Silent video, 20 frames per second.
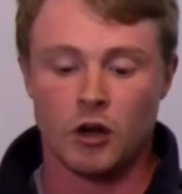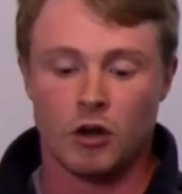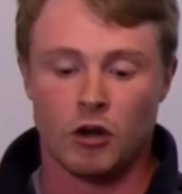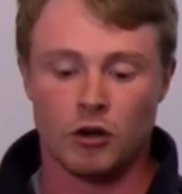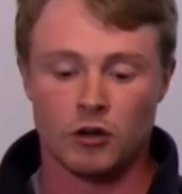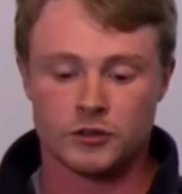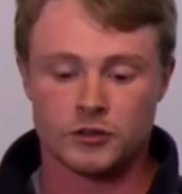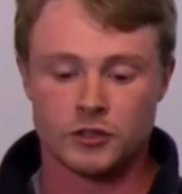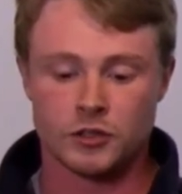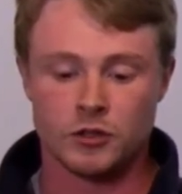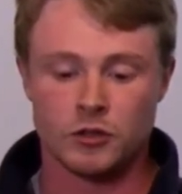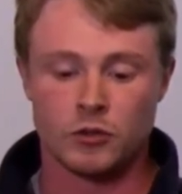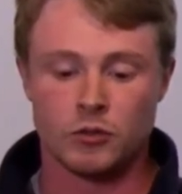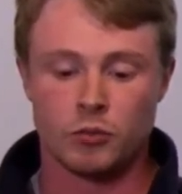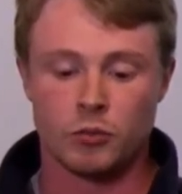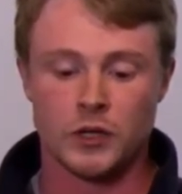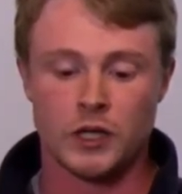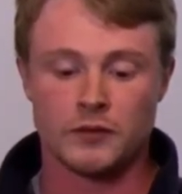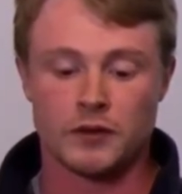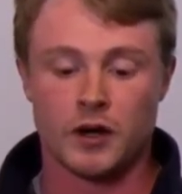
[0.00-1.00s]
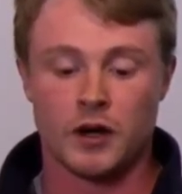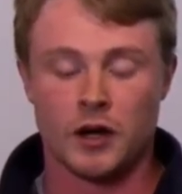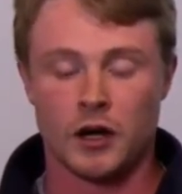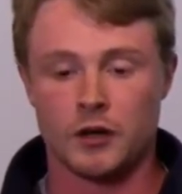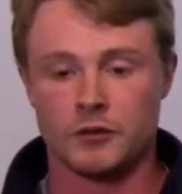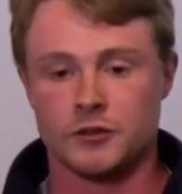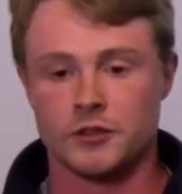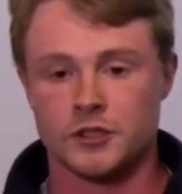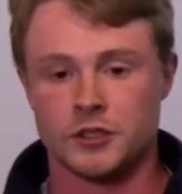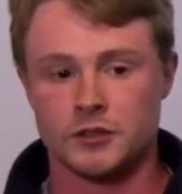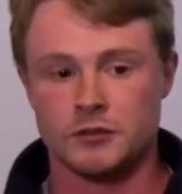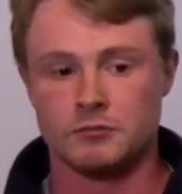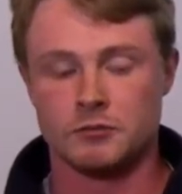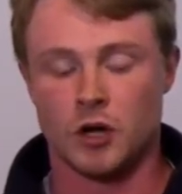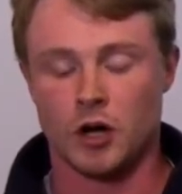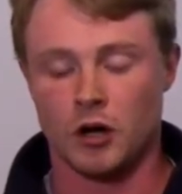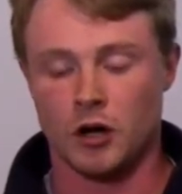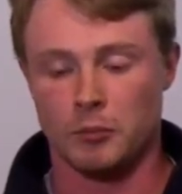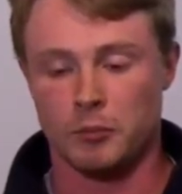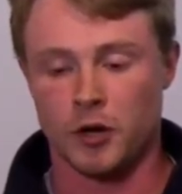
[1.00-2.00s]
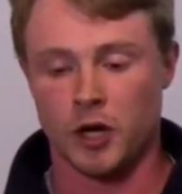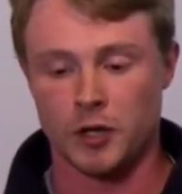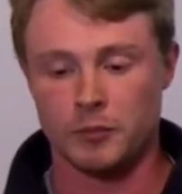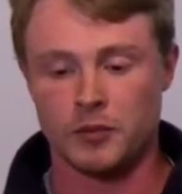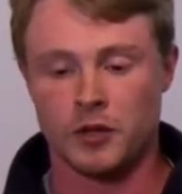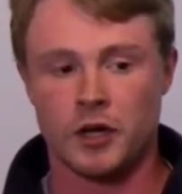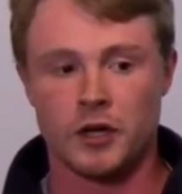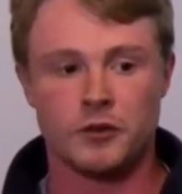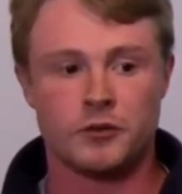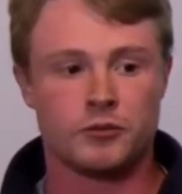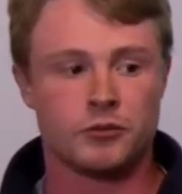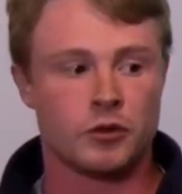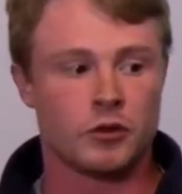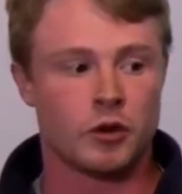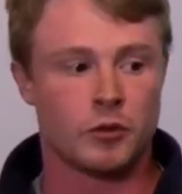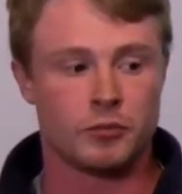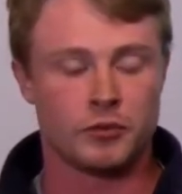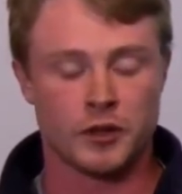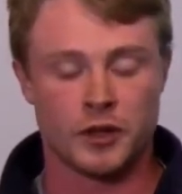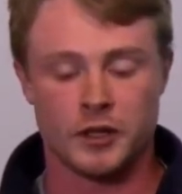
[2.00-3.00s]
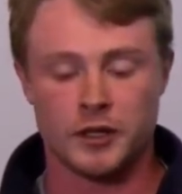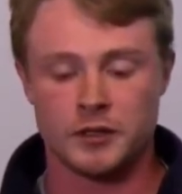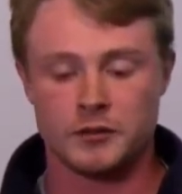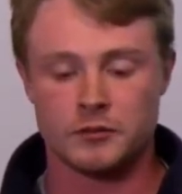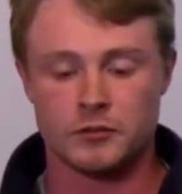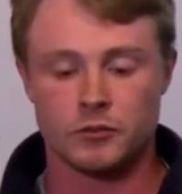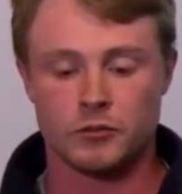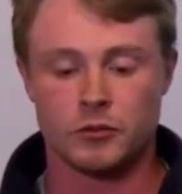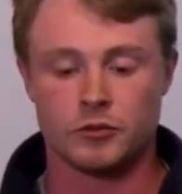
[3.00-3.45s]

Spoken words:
Also, we have a hydrogen pipeline throughout our plant,